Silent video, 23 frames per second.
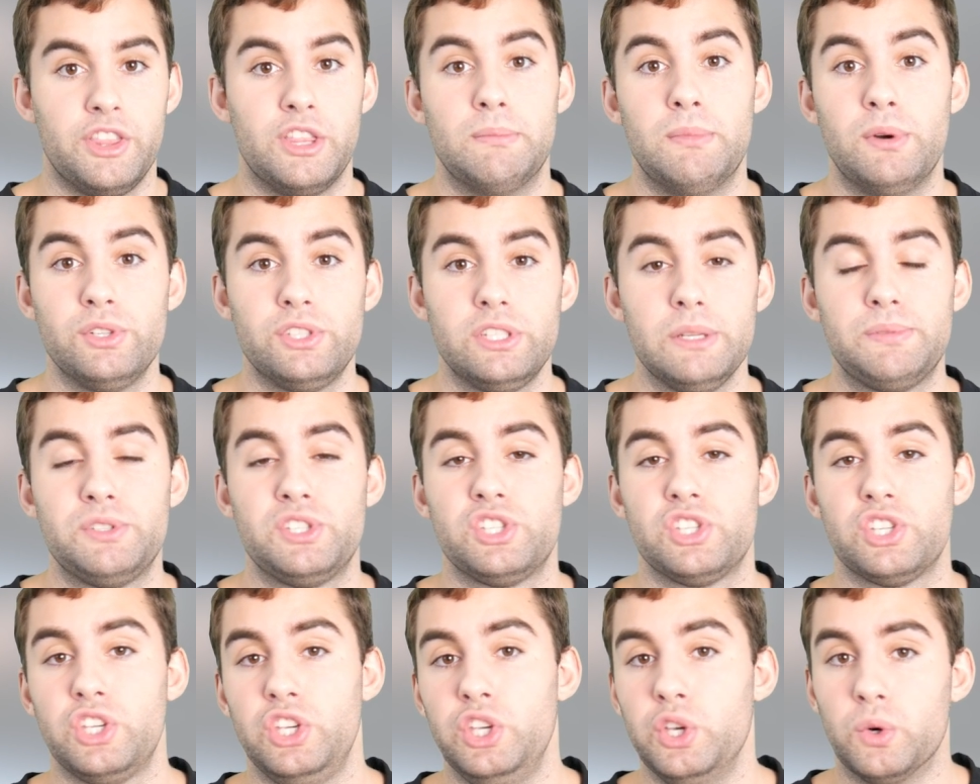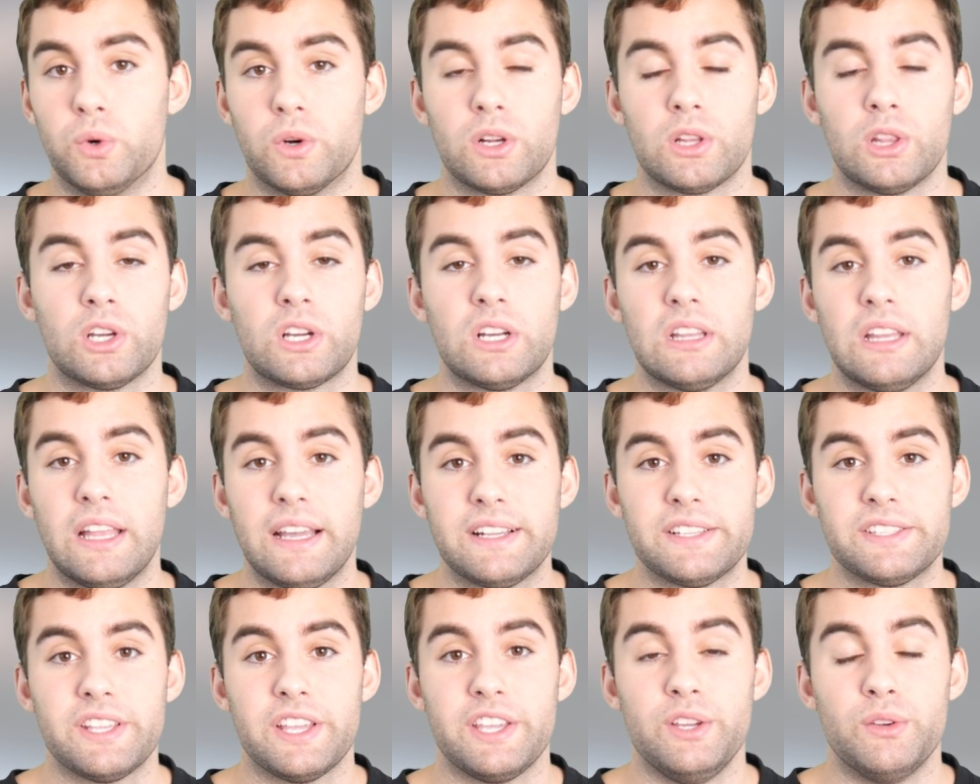The most obscure
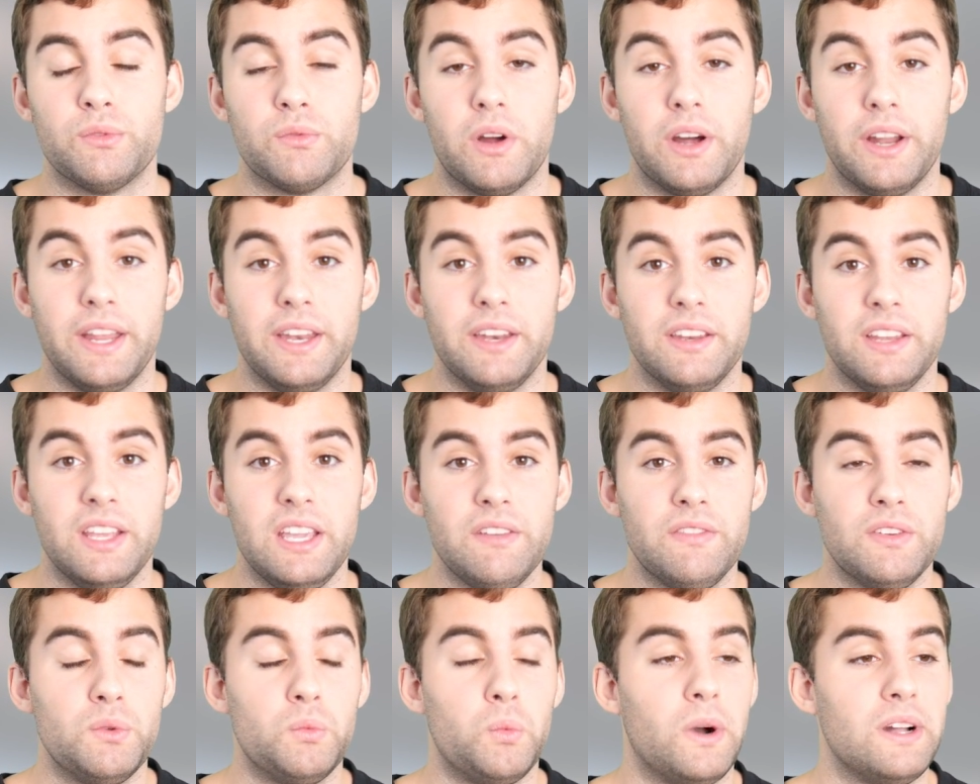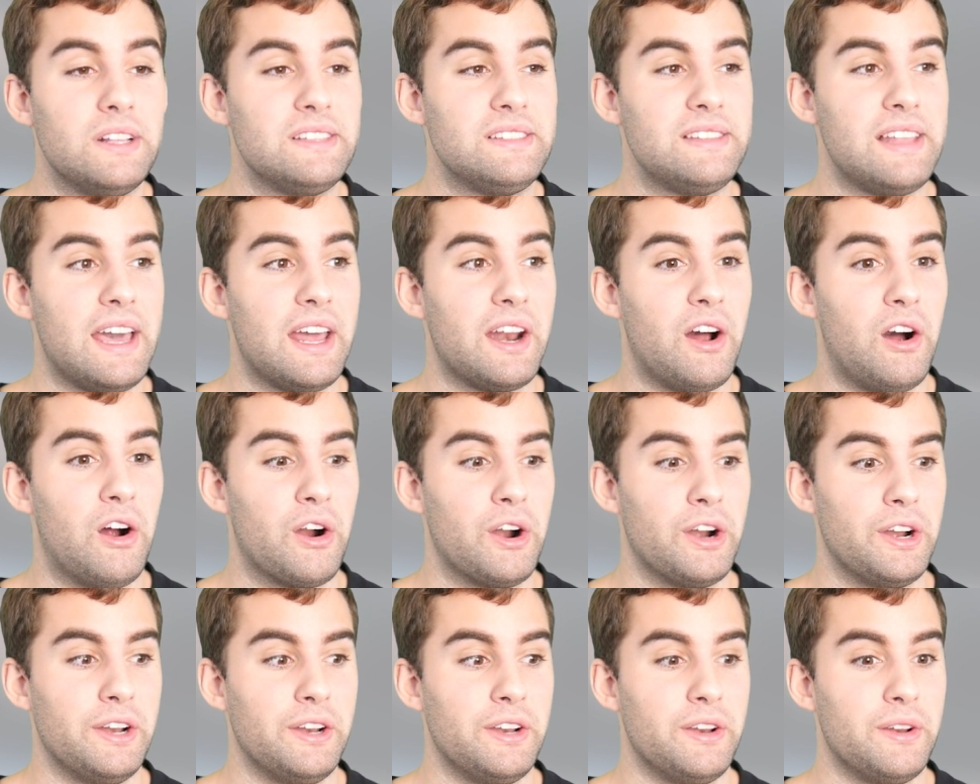lookalikes that you run, and even ones that
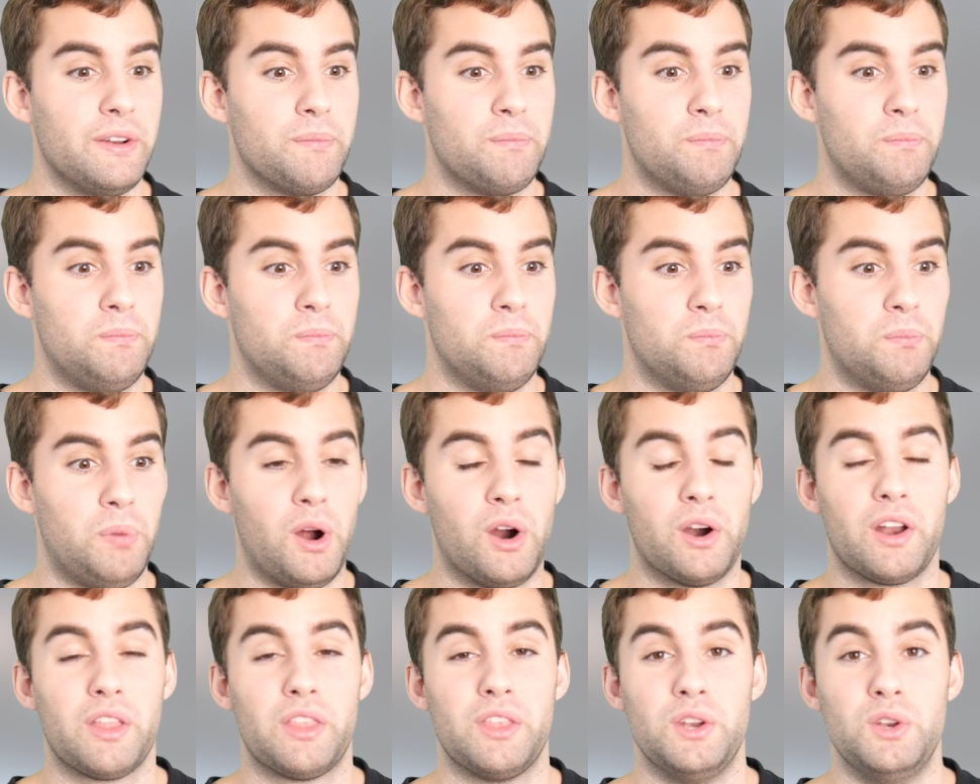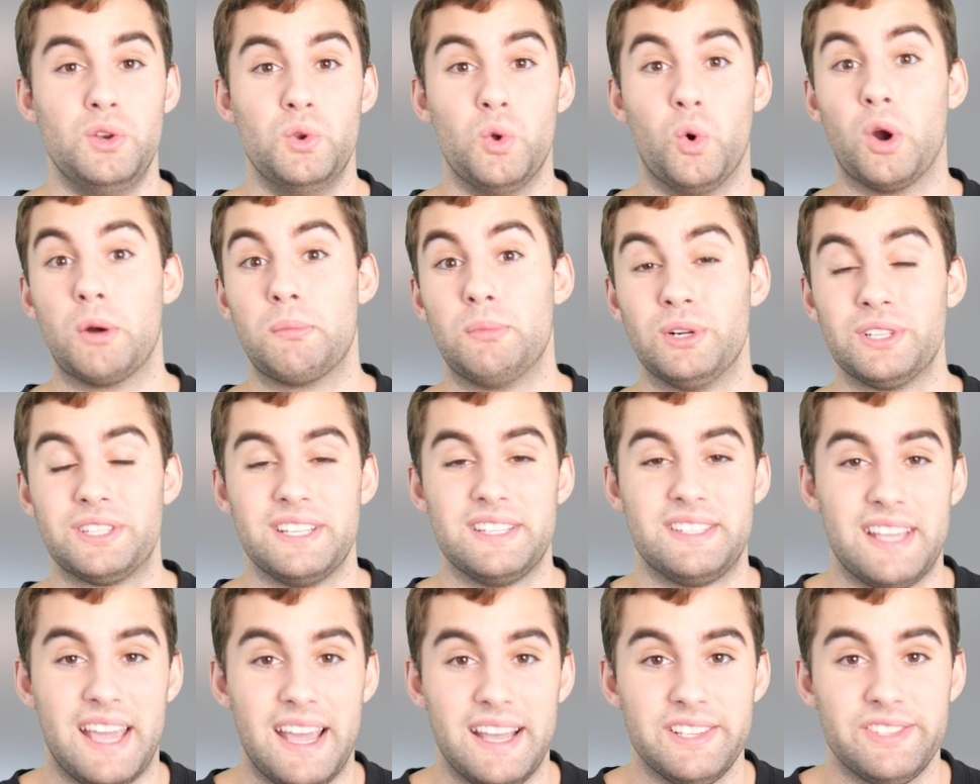aren't part of the normal to
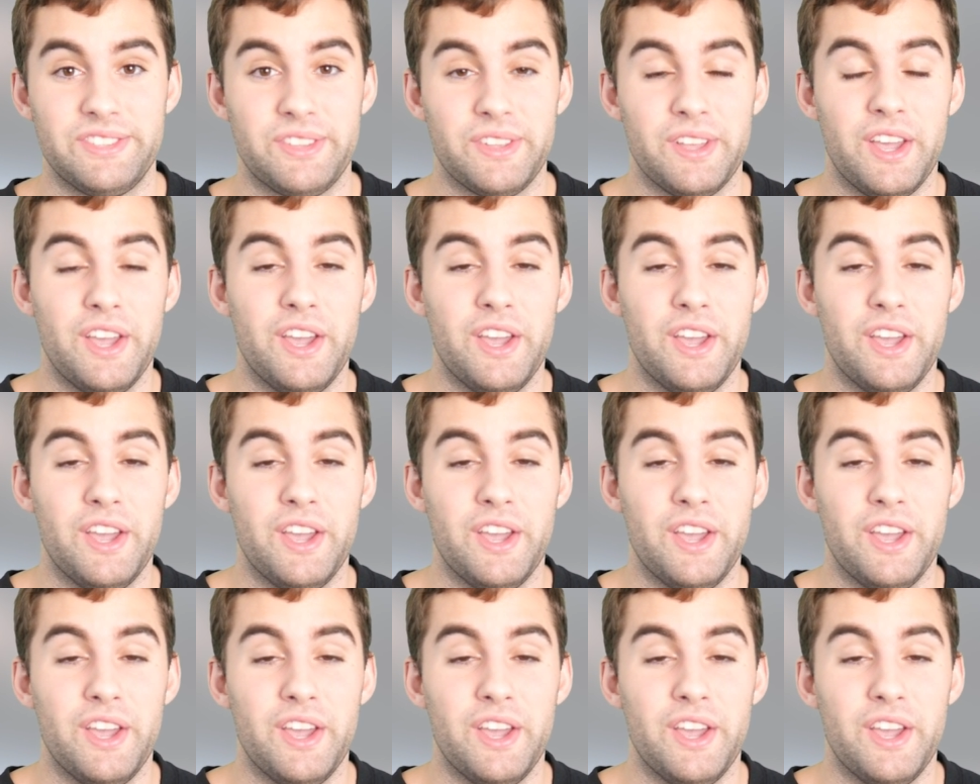test,